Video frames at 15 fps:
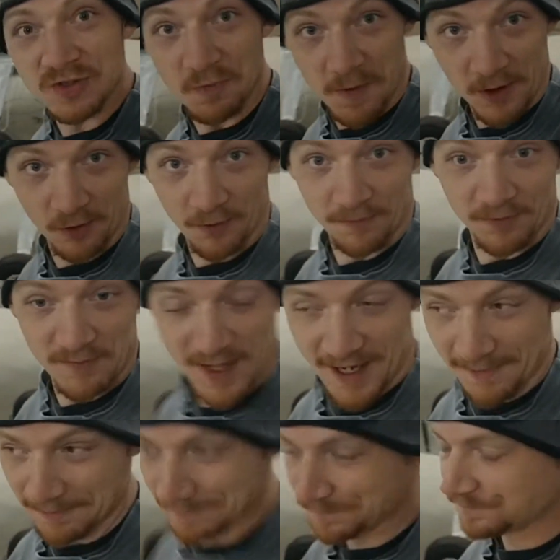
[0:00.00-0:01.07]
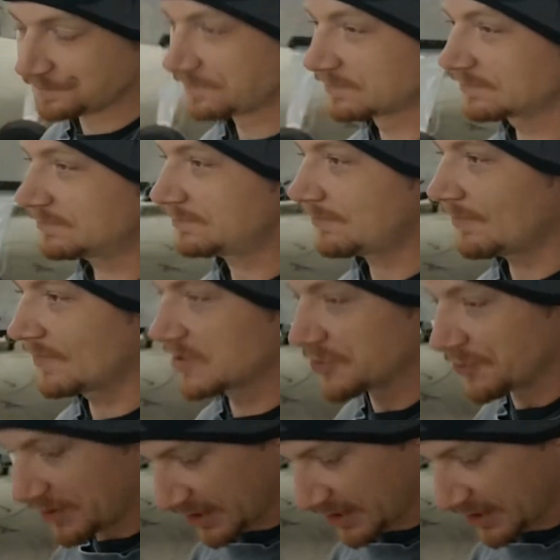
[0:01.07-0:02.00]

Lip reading: some wiggle room for me. So we